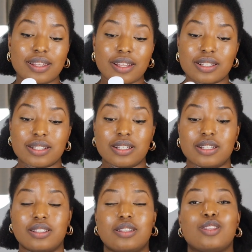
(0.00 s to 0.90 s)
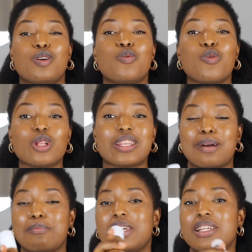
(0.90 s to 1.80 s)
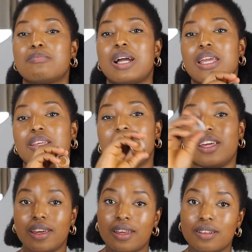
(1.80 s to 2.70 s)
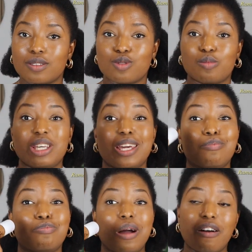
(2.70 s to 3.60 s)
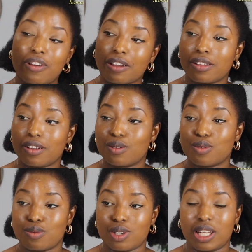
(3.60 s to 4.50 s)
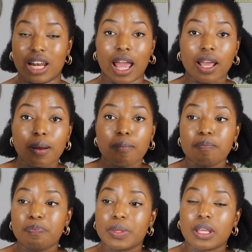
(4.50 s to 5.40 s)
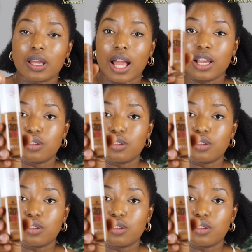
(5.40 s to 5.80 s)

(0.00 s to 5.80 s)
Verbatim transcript: this is the one that made my day to be a perfect day today. Like, I